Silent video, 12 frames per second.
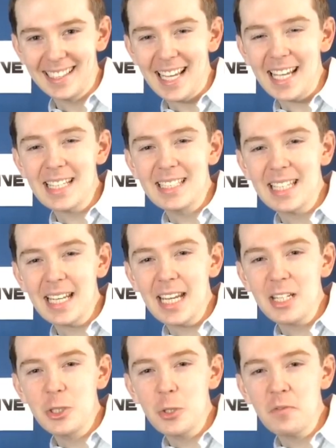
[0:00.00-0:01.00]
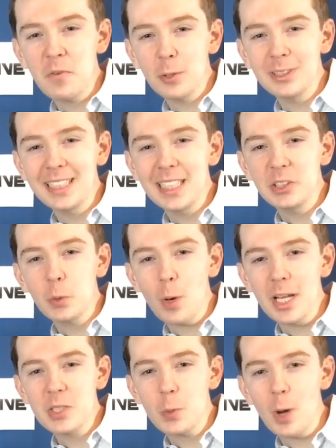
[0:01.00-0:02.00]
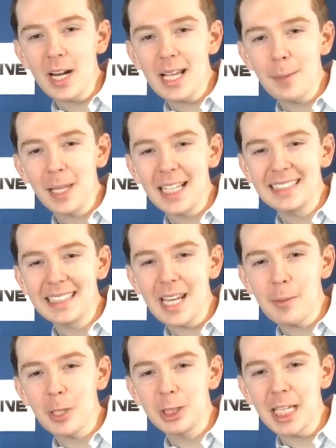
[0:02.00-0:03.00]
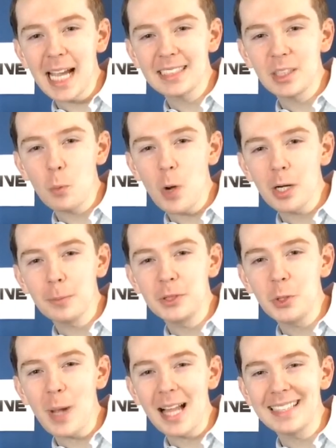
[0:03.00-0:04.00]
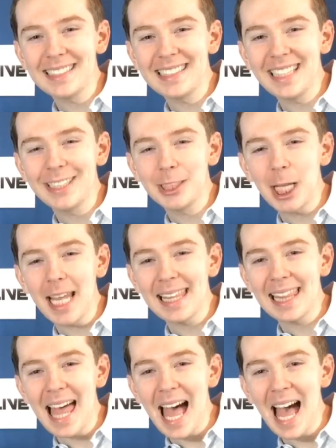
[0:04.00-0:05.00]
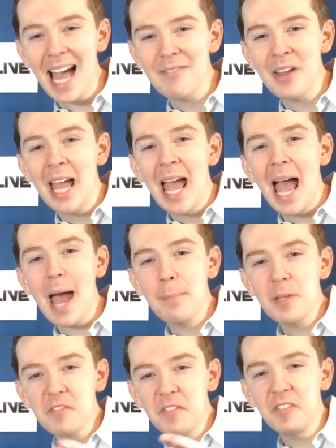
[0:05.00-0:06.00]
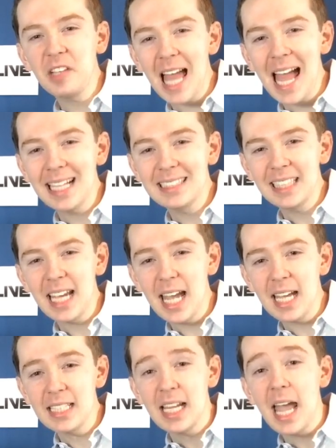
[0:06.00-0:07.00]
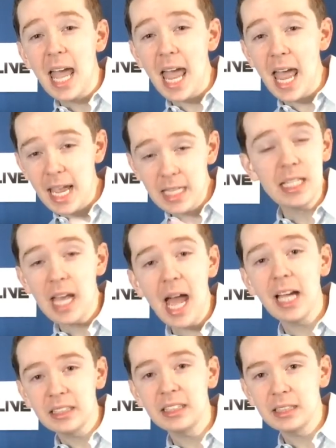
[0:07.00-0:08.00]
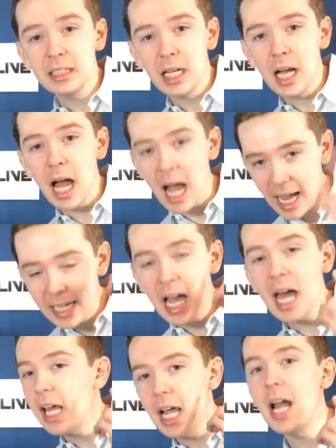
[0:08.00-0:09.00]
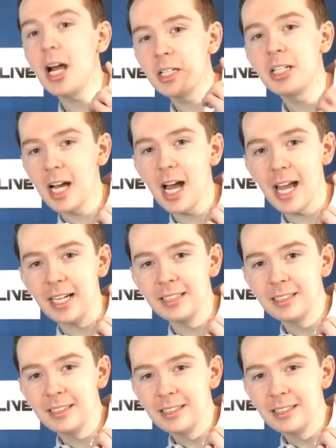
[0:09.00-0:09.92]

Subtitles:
It is Sunday, June 14, 2020. I'm Lights Camera Jackson. Welcome to LCJ Live. Happy Flag Day. And yes, I got a haircut.